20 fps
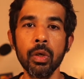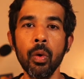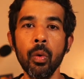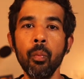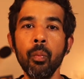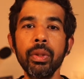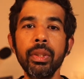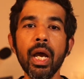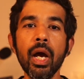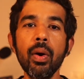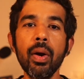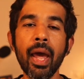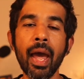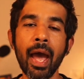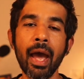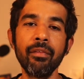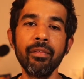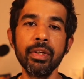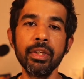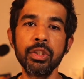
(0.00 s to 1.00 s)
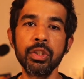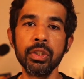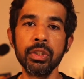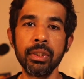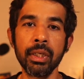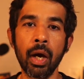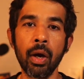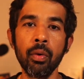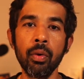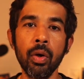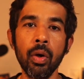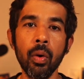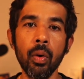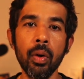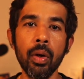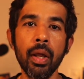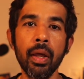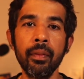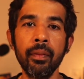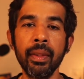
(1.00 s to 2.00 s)
without having to
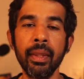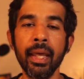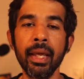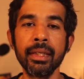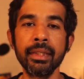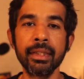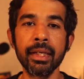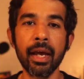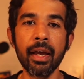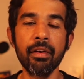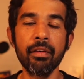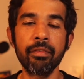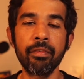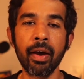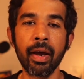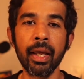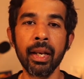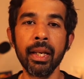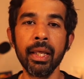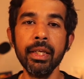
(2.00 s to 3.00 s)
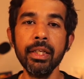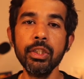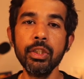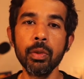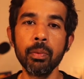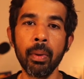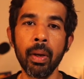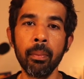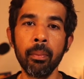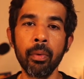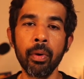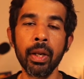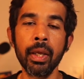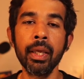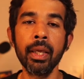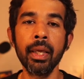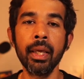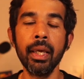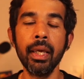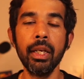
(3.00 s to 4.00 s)
download the entire file into
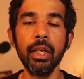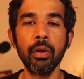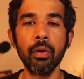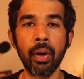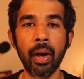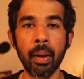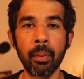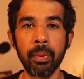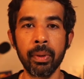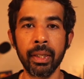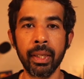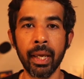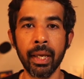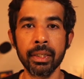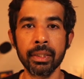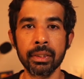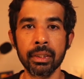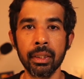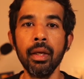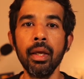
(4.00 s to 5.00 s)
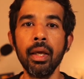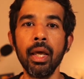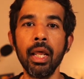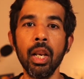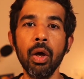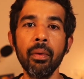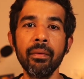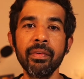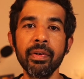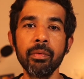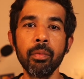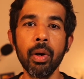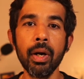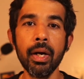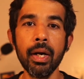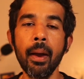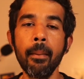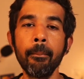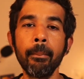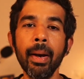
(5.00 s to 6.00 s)
memory in your application. Hello
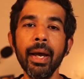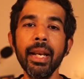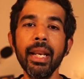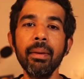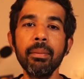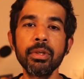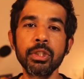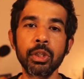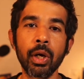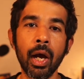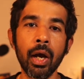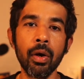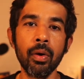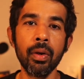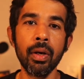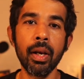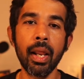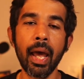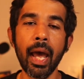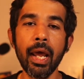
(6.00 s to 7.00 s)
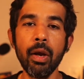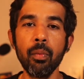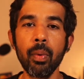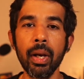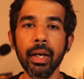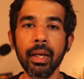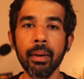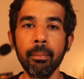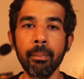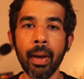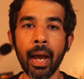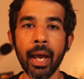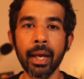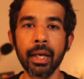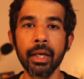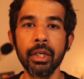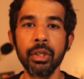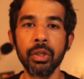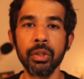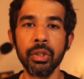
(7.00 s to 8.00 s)
everyone, my name is Rahul and welcome
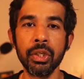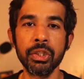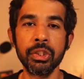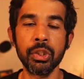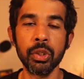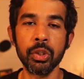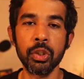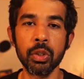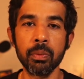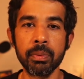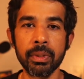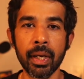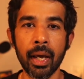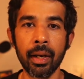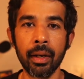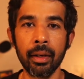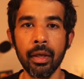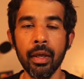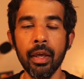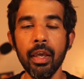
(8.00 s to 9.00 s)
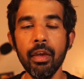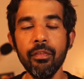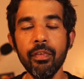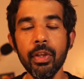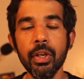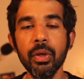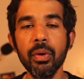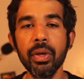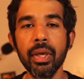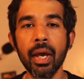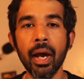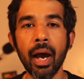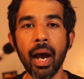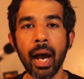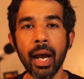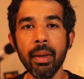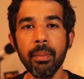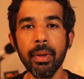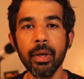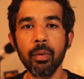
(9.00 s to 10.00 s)
back to this YouTube channel. If you're new here,
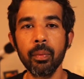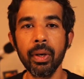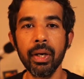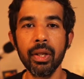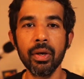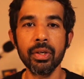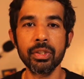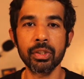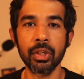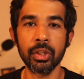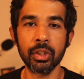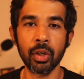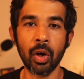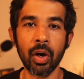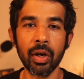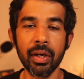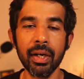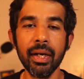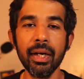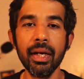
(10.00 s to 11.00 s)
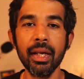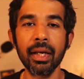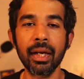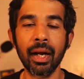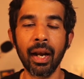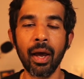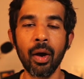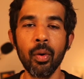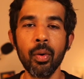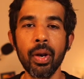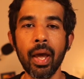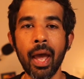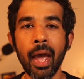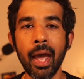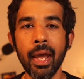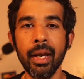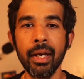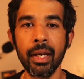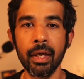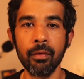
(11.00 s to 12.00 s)
I make videos on .NET, Cloud
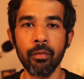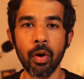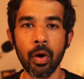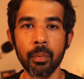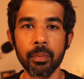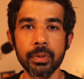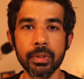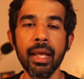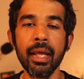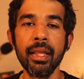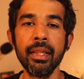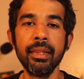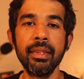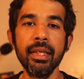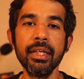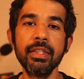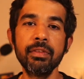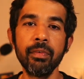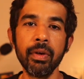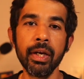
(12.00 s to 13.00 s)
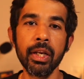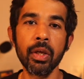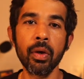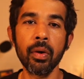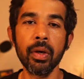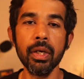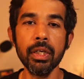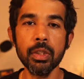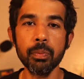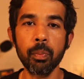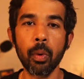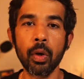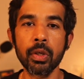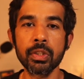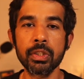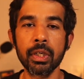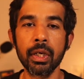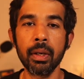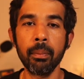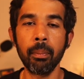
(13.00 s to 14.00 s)
and DevOps. This video is
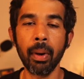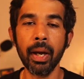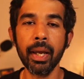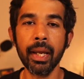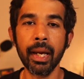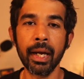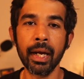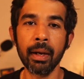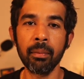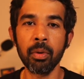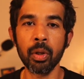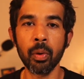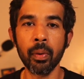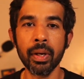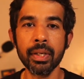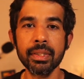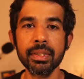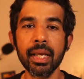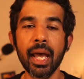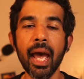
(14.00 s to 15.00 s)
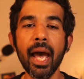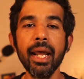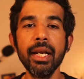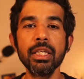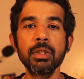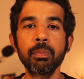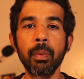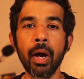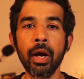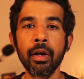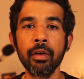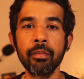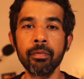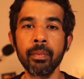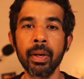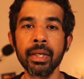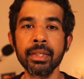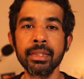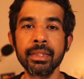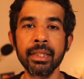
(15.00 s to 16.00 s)
sponsored by AWS and is part of
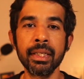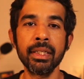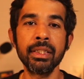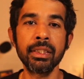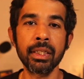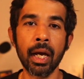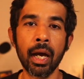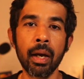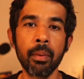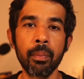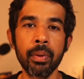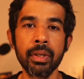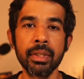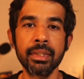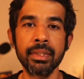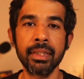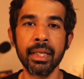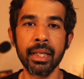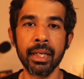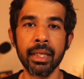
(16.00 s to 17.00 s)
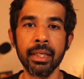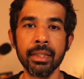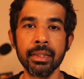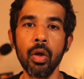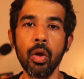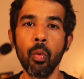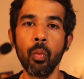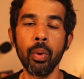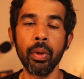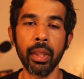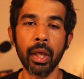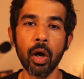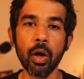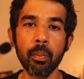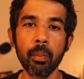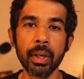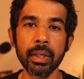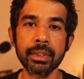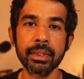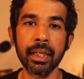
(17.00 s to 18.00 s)
my C Sharp series. Without
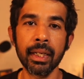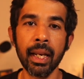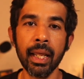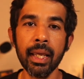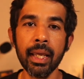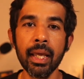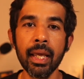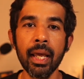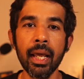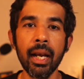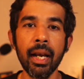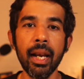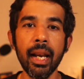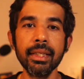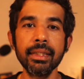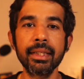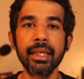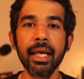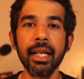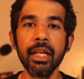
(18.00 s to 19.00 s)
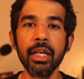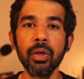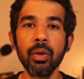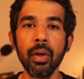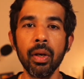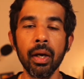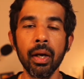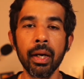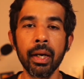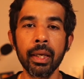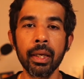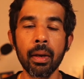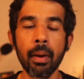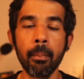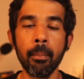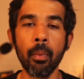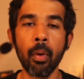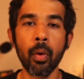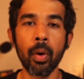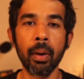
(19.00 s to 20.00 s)
much delay, Let's get into learning
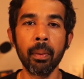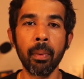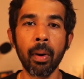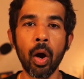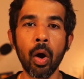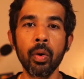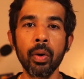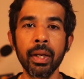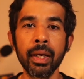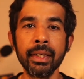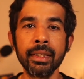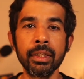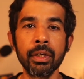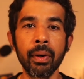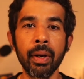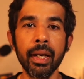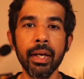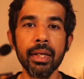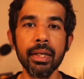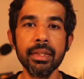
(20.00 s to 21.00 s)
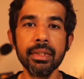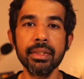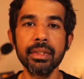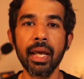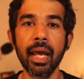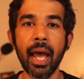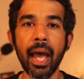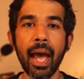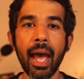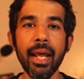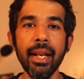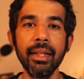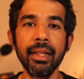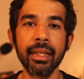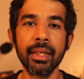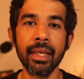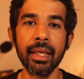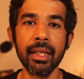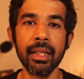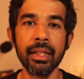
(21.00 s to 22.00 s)
more about iterators and the
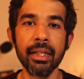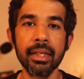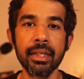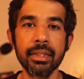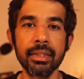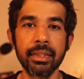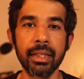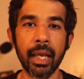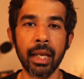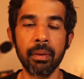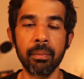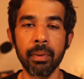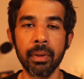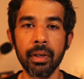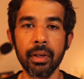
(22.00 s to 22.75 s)
yield statement.